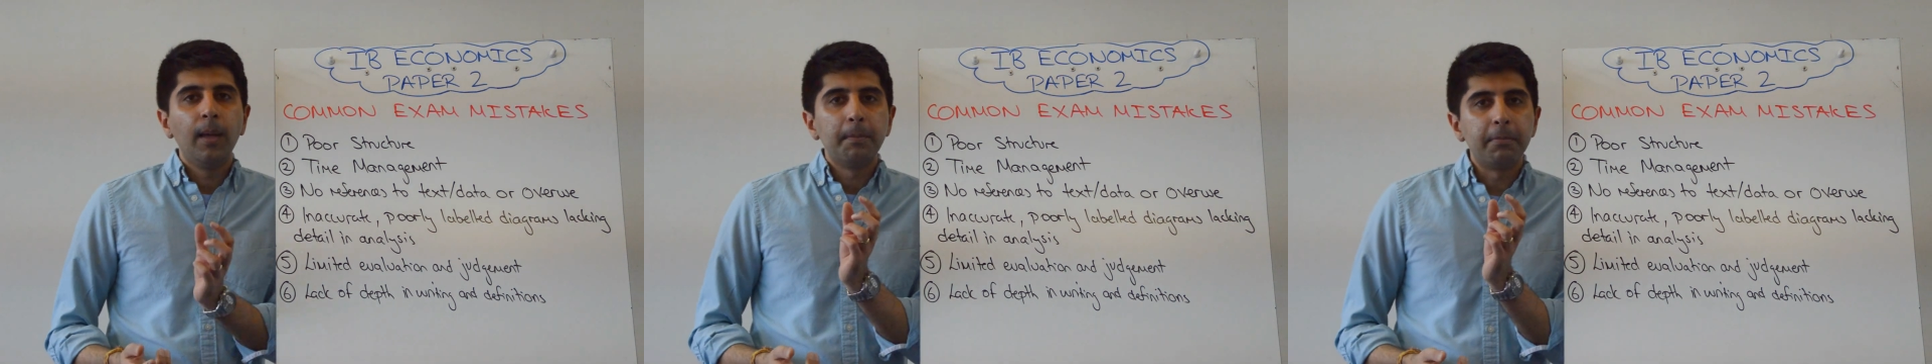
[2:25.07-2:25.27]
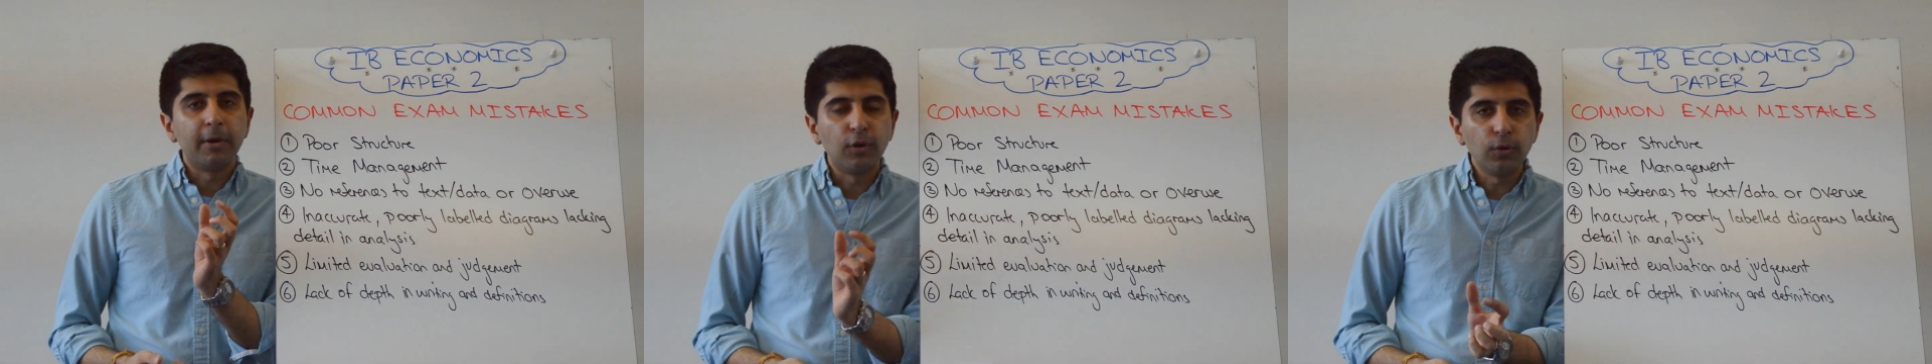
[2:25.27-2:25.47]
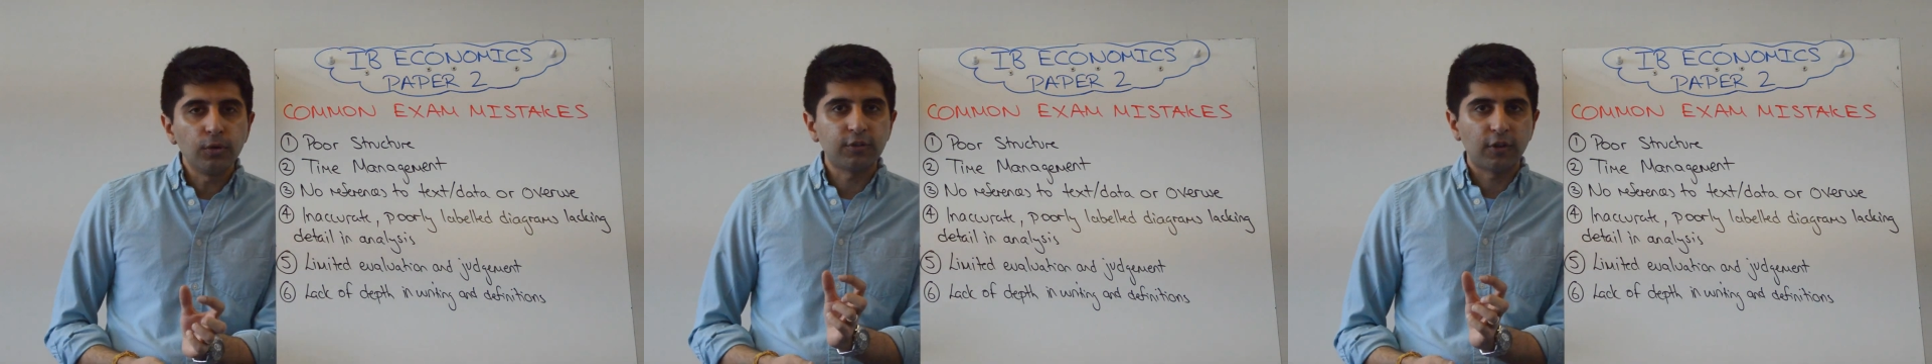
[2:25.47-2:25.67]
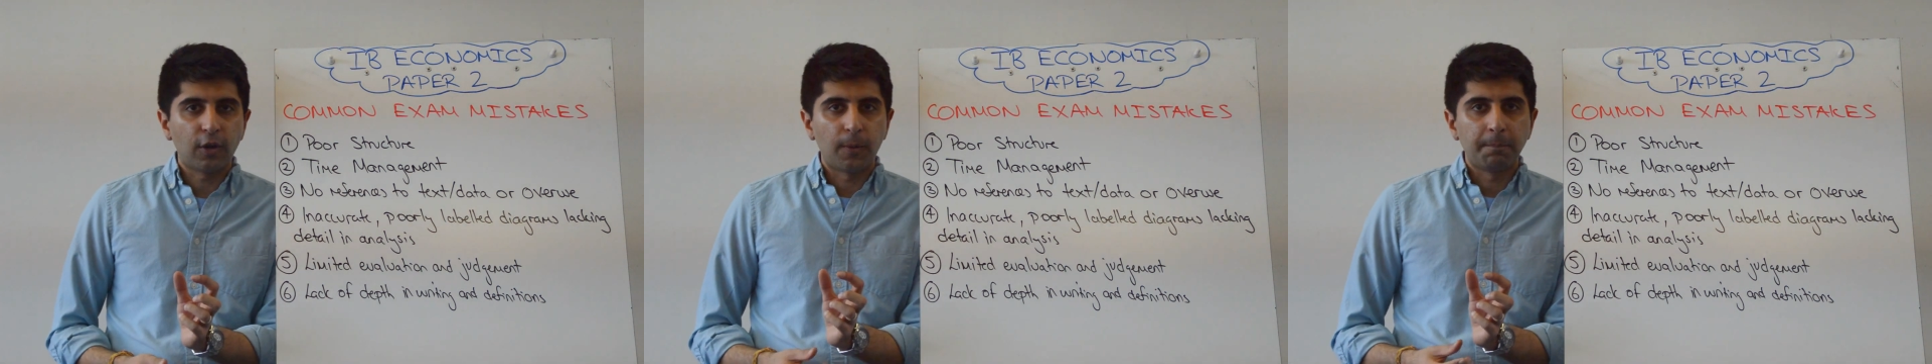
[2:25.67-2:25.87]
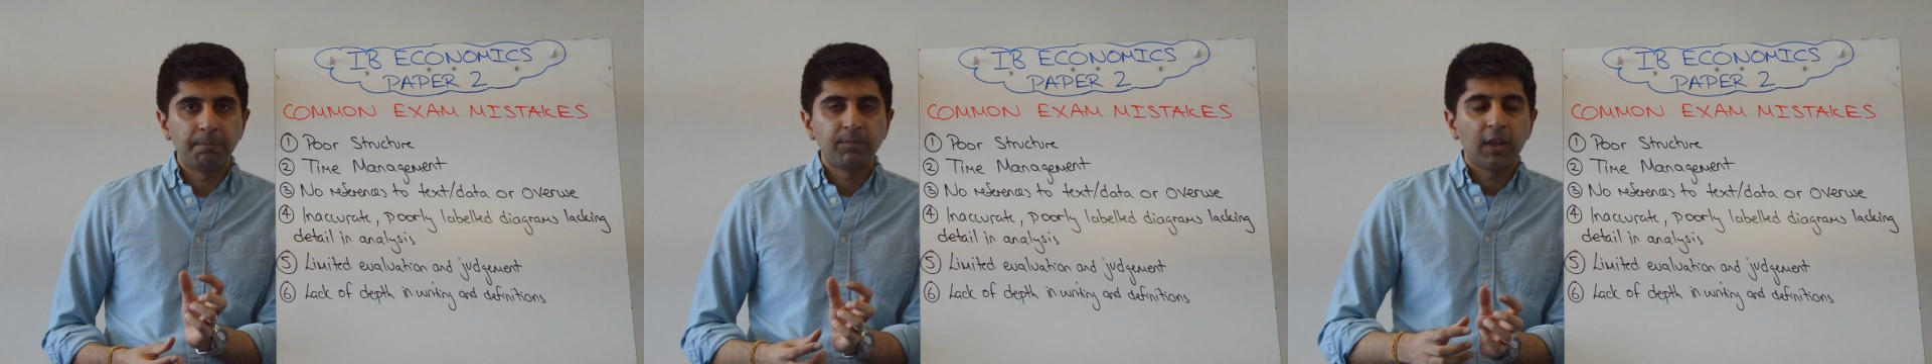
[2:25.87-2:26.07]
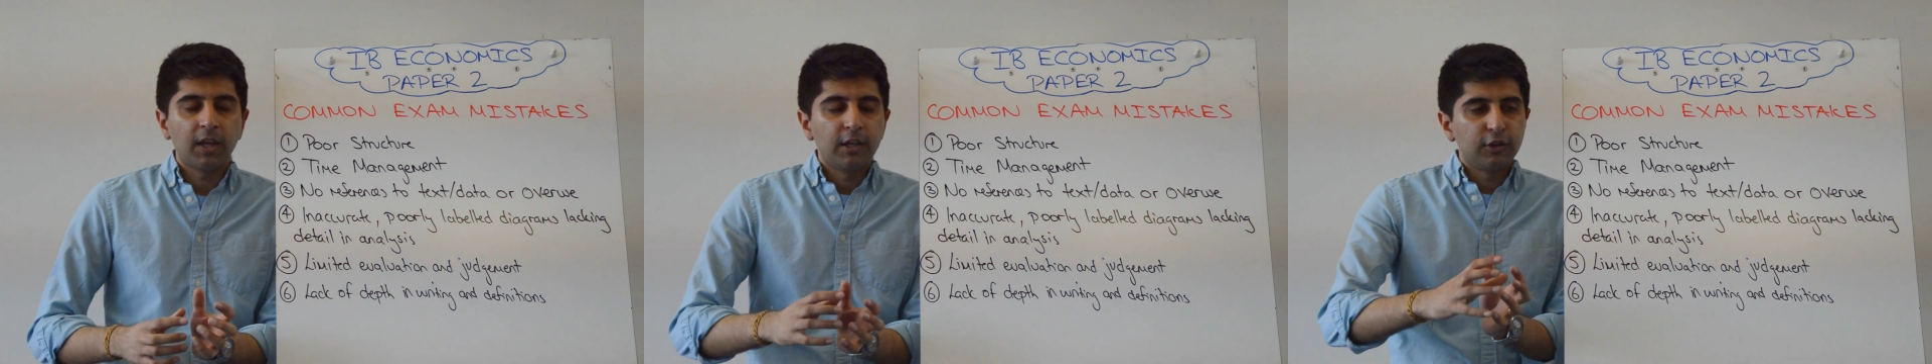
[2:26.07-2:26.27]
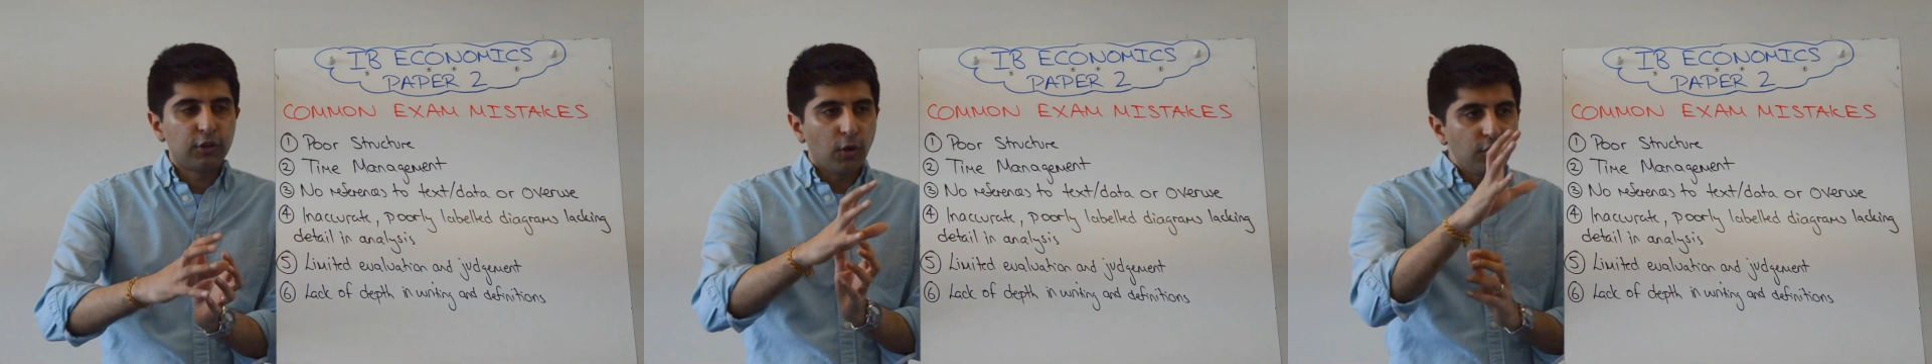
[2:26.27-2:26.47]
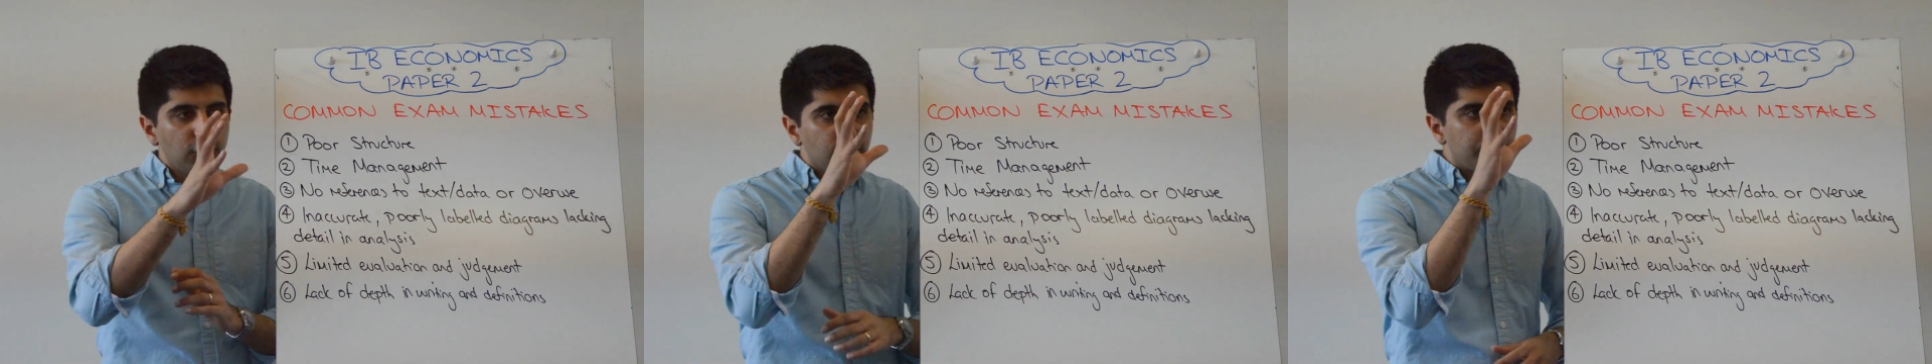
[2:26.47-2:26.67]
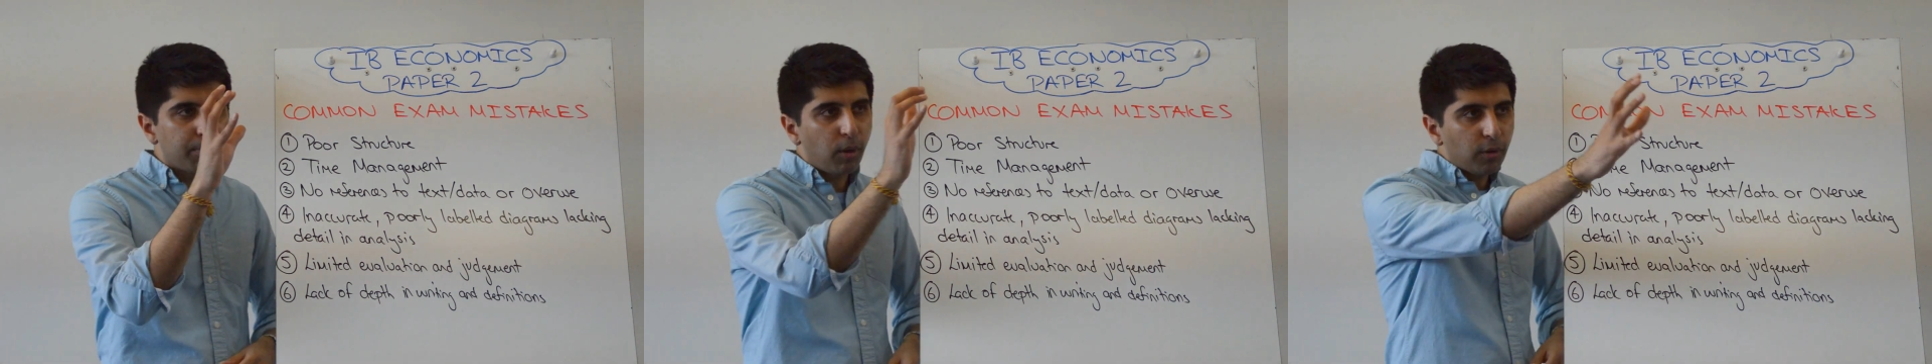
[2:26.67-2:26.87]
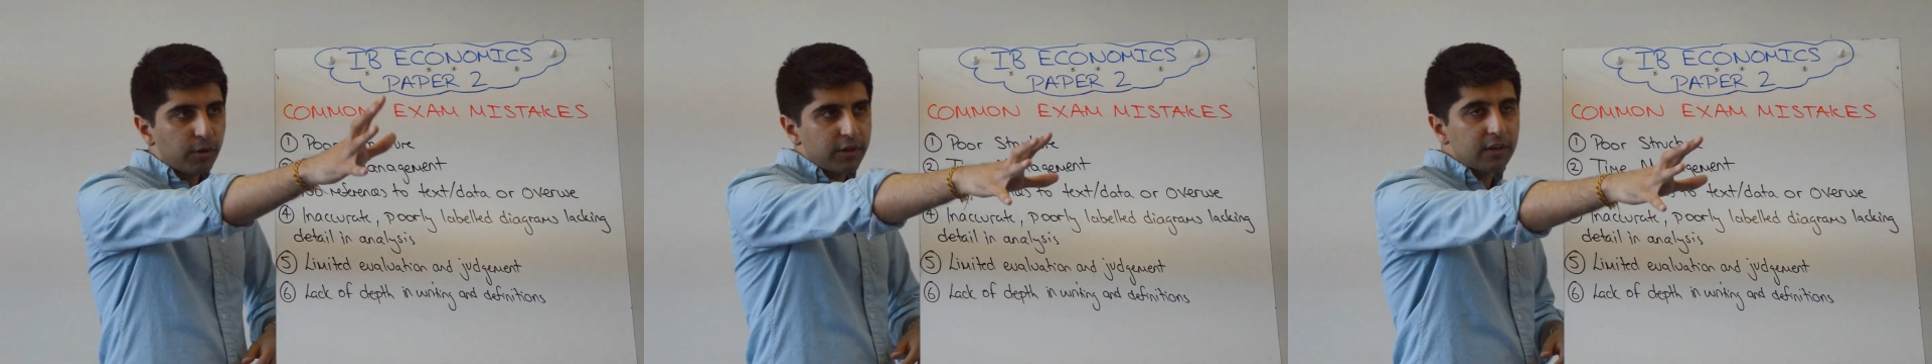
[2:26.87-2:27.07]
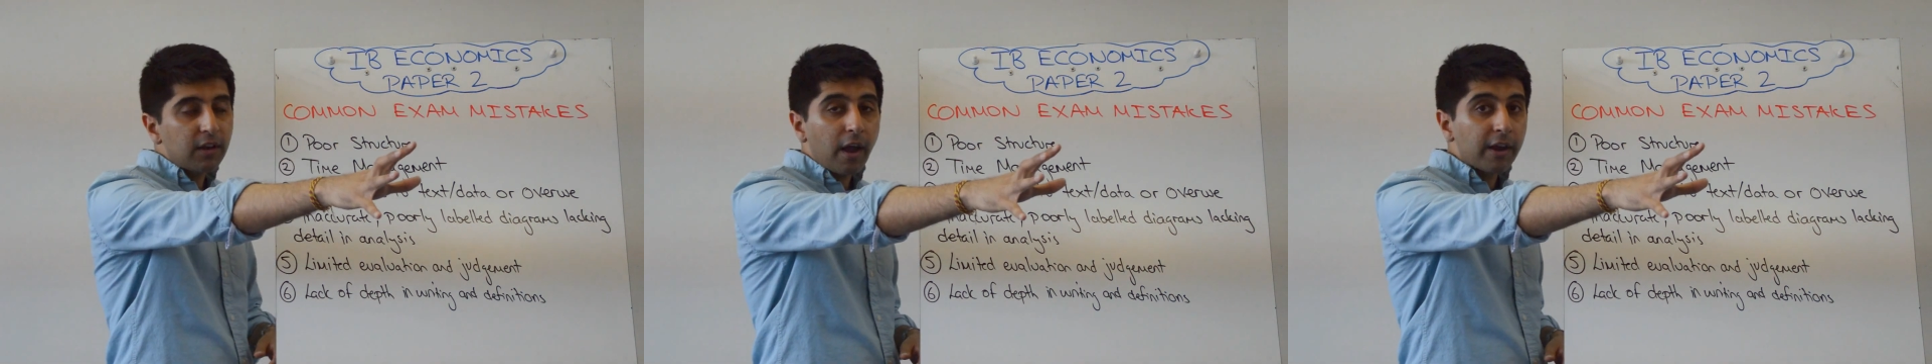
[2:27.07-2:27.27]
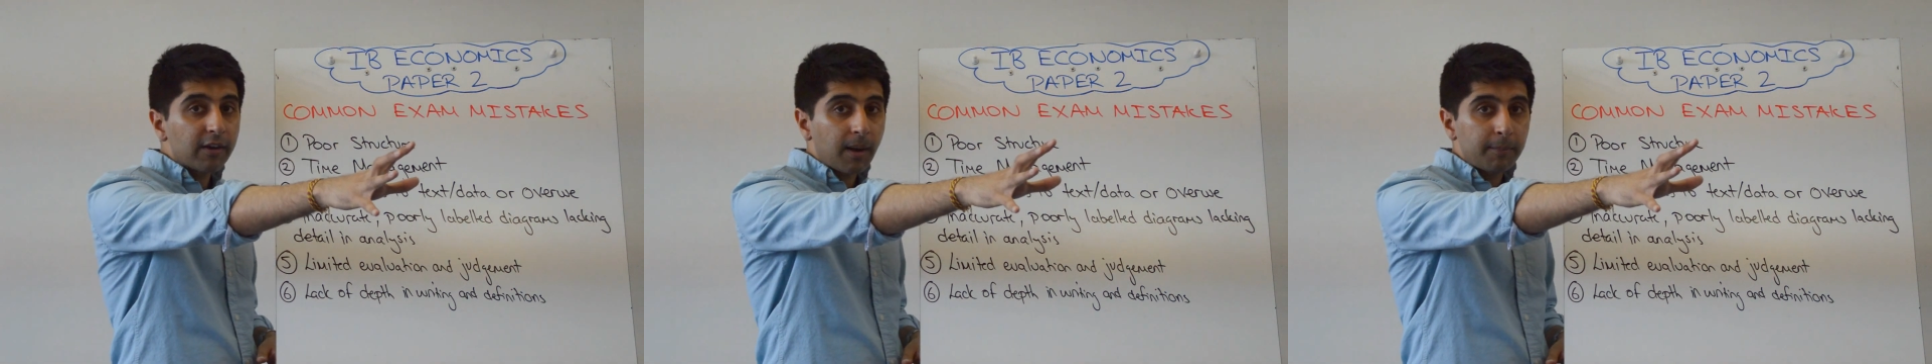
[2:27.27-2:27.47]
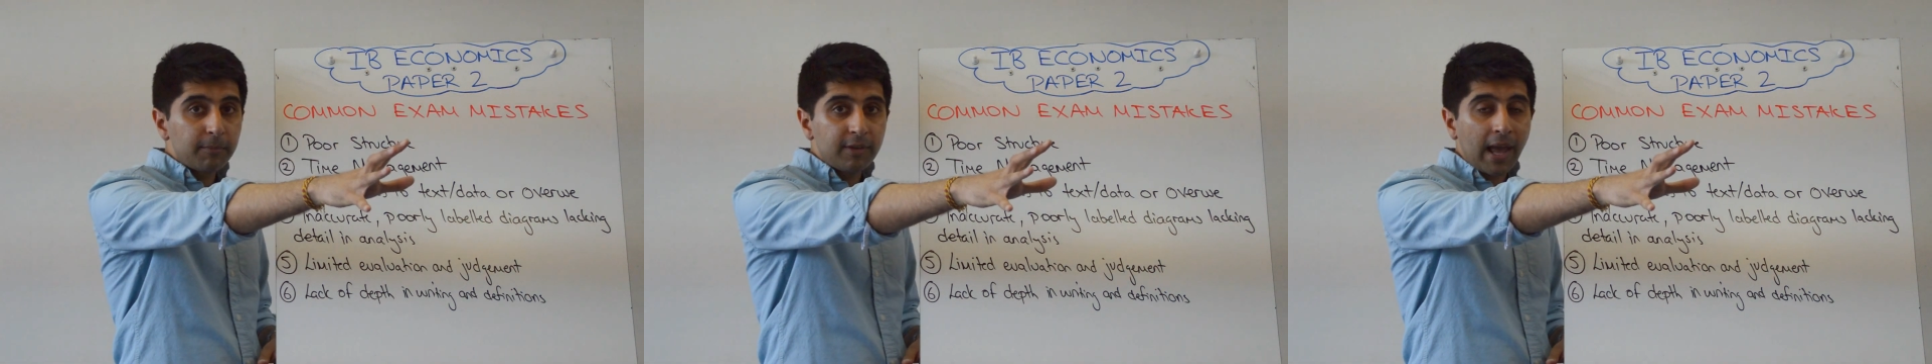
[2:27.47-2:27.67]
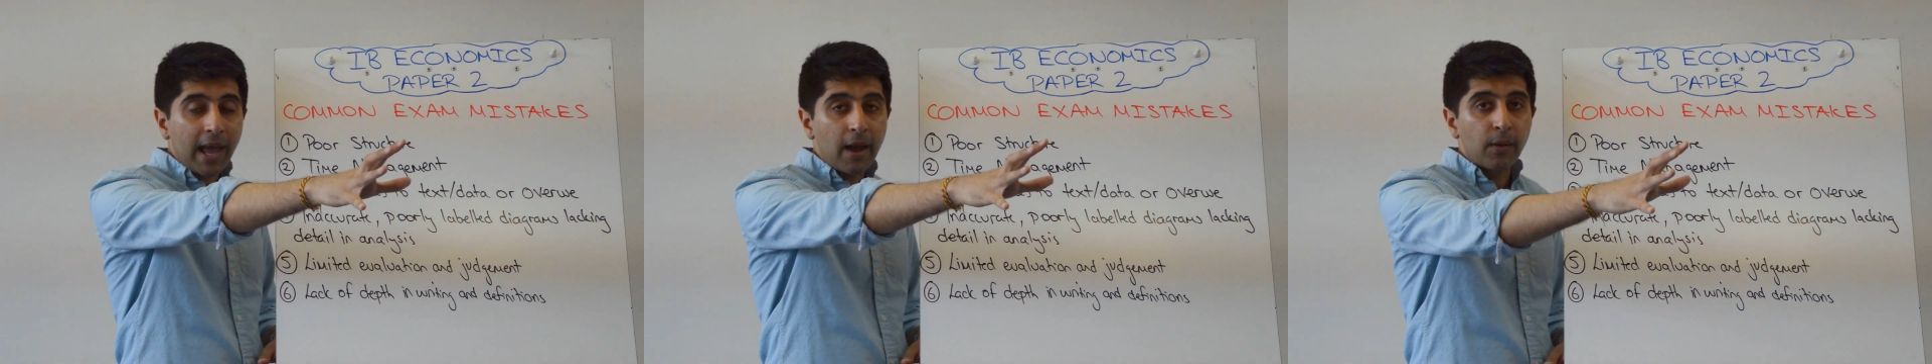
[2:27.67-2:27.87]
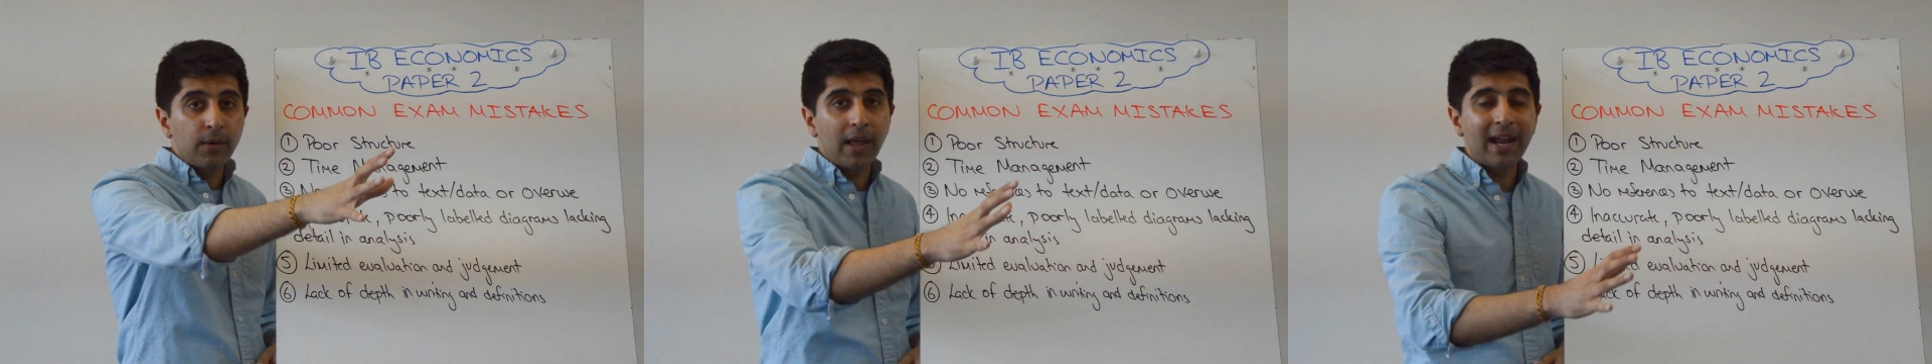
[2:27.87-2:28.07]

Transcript: But also, don't just plonk a diagram down